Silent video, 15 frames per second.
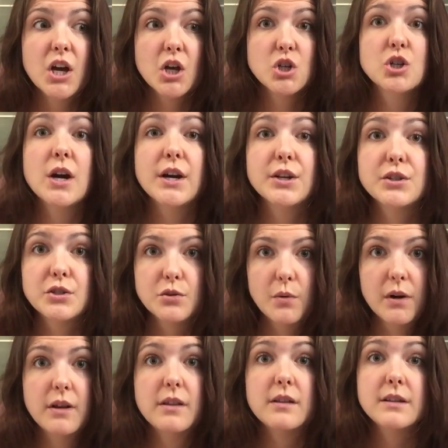try and do
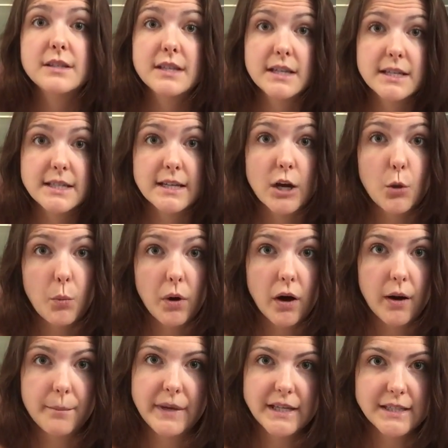one of these things to help
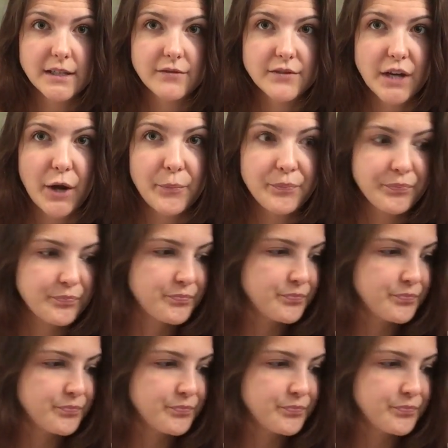calm myself down.